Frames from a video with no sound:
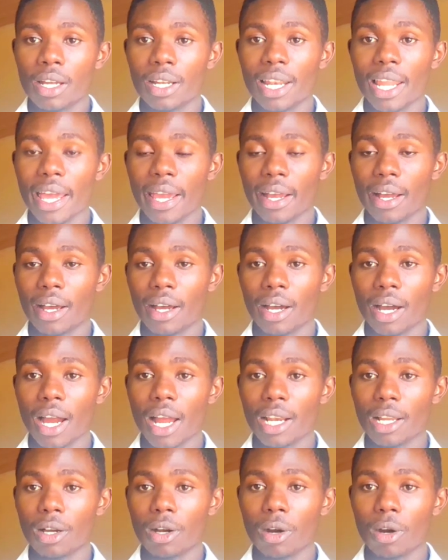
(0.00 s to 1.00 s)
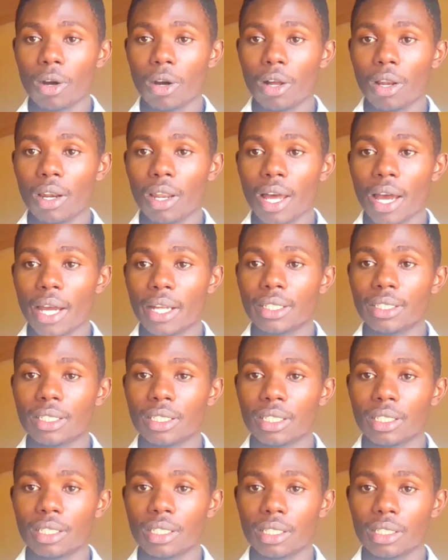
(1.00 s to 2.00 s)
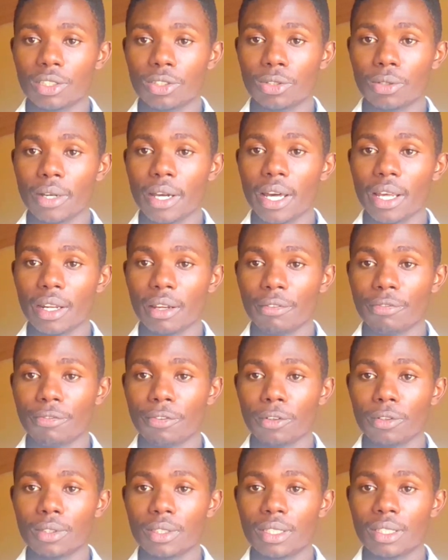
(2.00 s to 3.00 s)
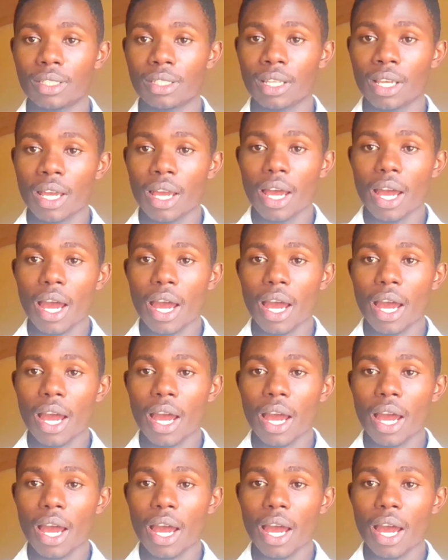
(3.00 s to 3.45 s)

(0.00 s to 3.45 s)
like alcohol and sugary foods.